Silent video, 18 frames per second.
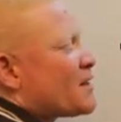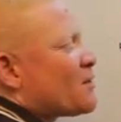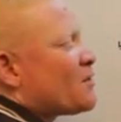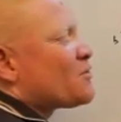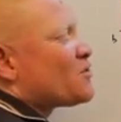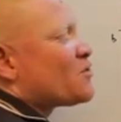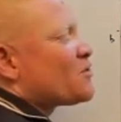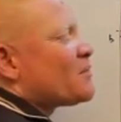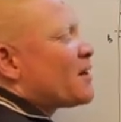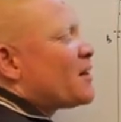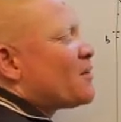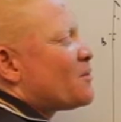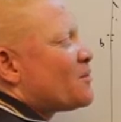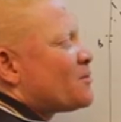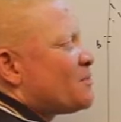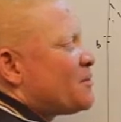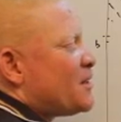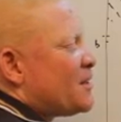consumer
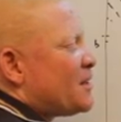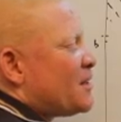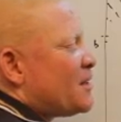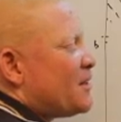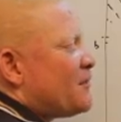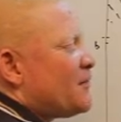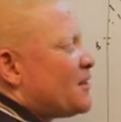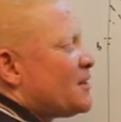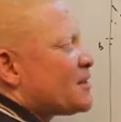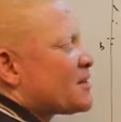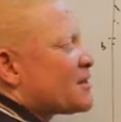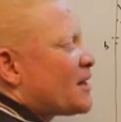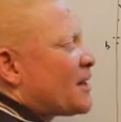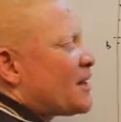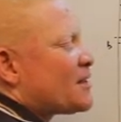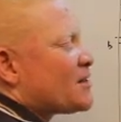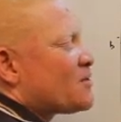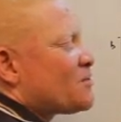would be if he
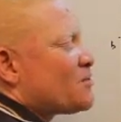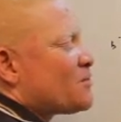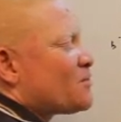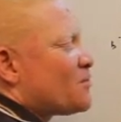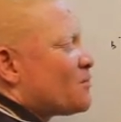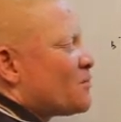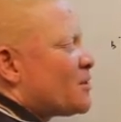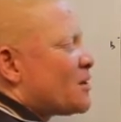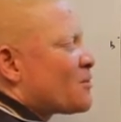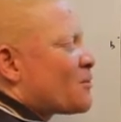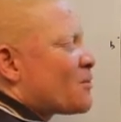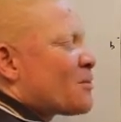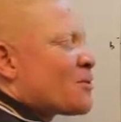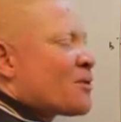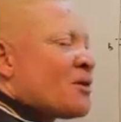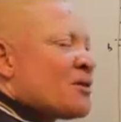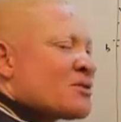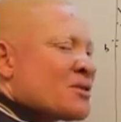decides to, the
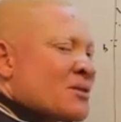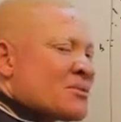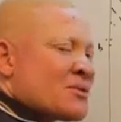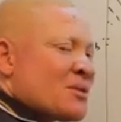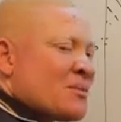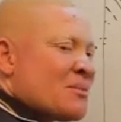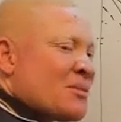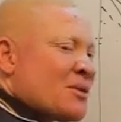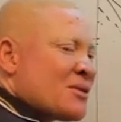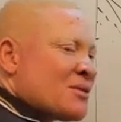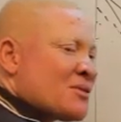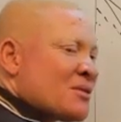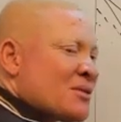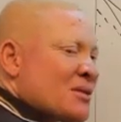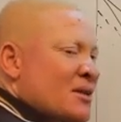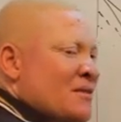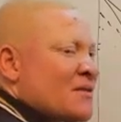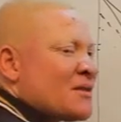consumption
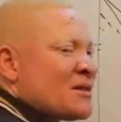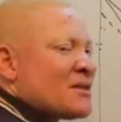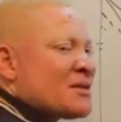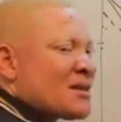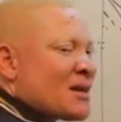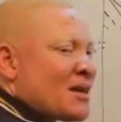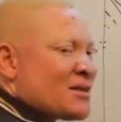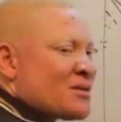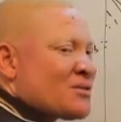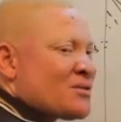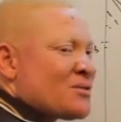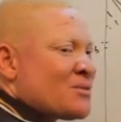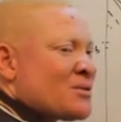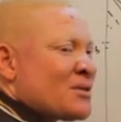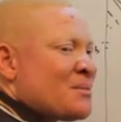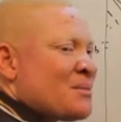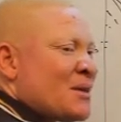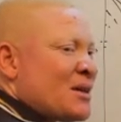bundle, if he decides to
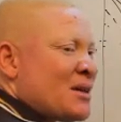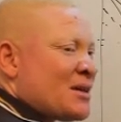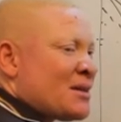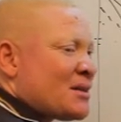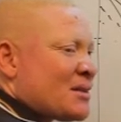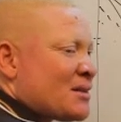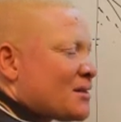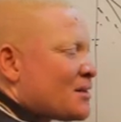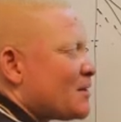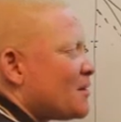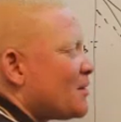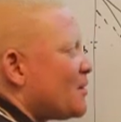remain